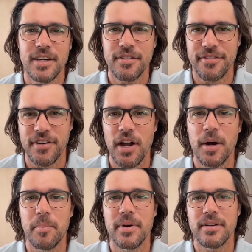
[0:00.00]

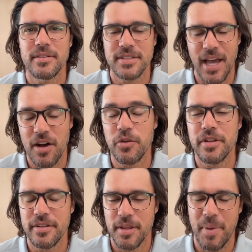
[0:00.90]
from
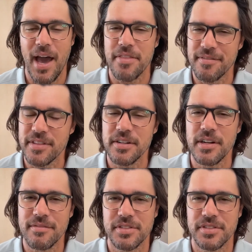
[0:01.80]
down the path of the nerve,